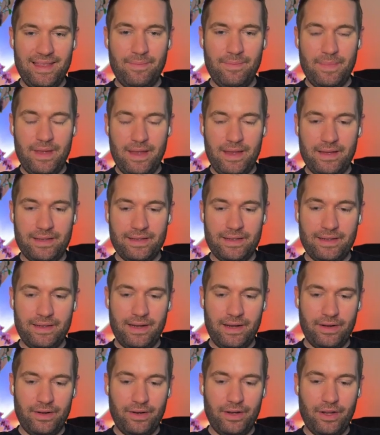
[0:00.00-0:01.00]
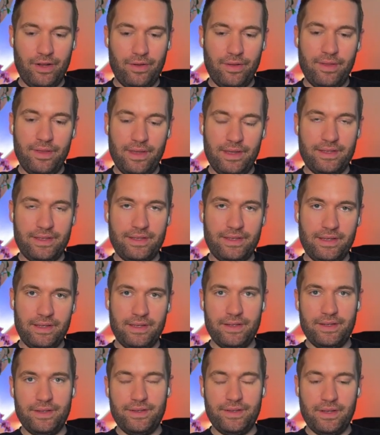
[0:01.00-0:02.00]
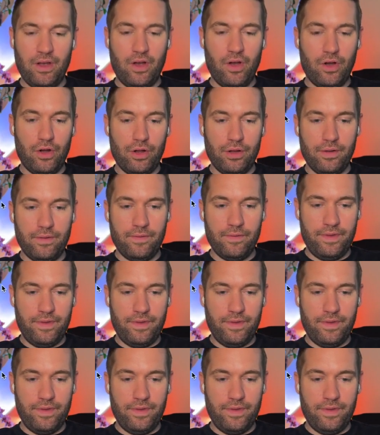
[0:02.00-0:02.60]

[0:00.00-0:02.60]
make scenario, this is all of